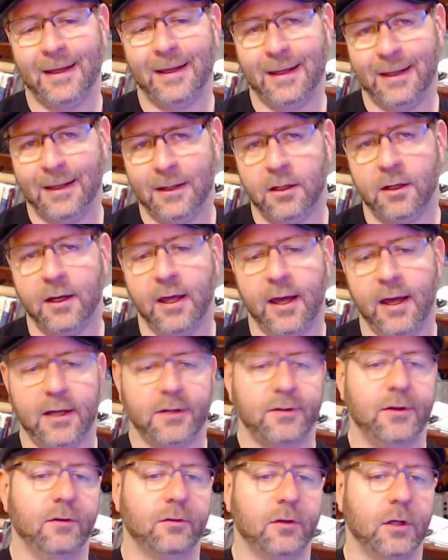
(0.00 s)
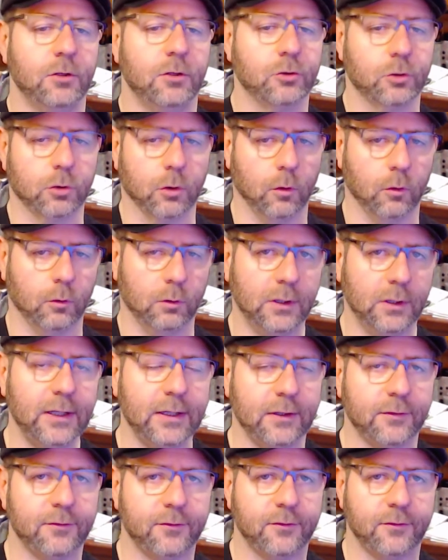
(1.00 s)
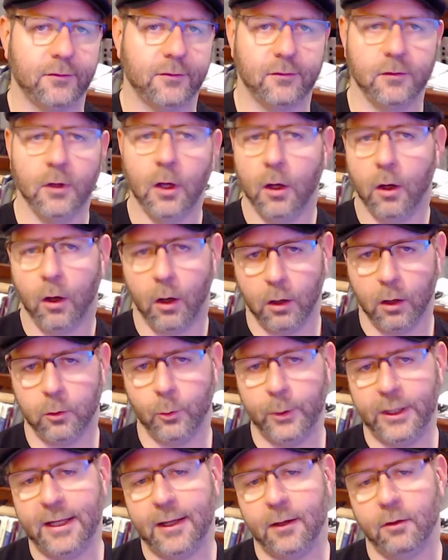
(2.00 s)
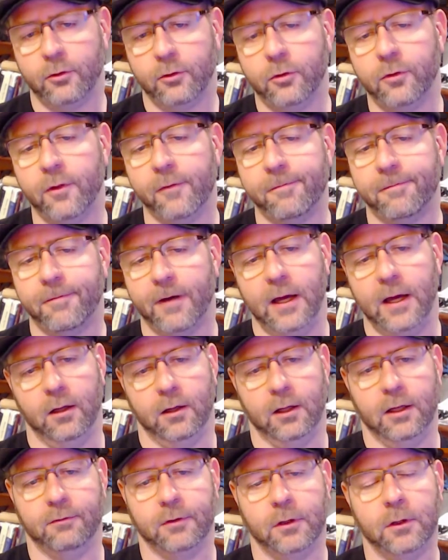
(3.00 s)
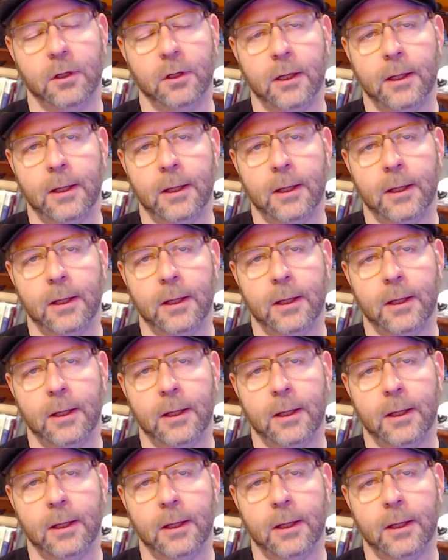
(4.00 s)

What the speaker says: and access control lists all the way down to the file level.